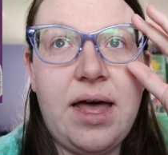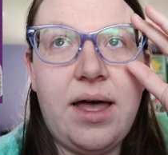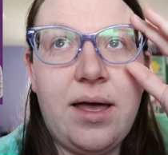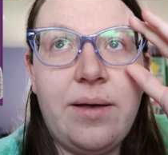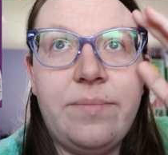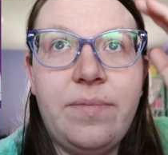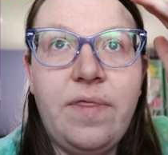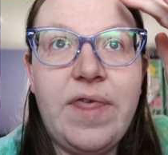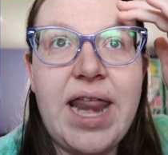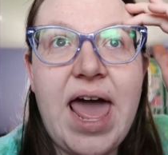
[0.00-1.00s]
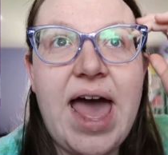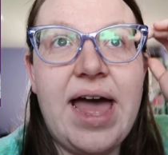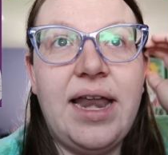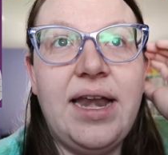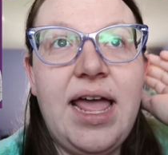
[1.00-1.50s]
that
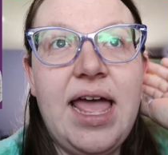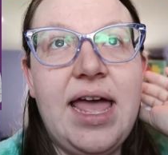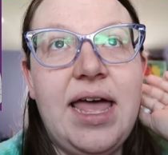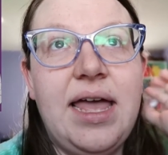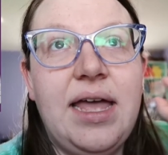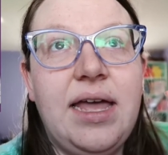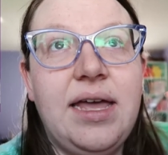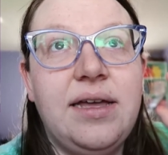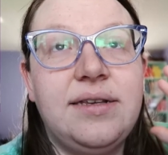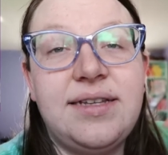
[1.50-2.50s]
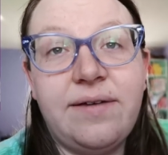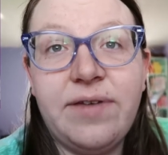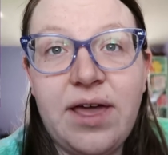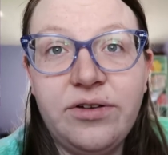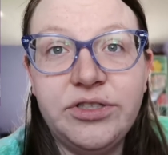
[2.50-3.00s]
had a
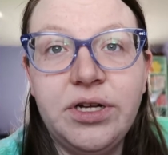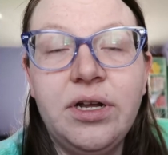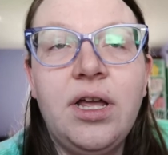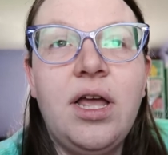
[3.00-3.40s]
deaf character,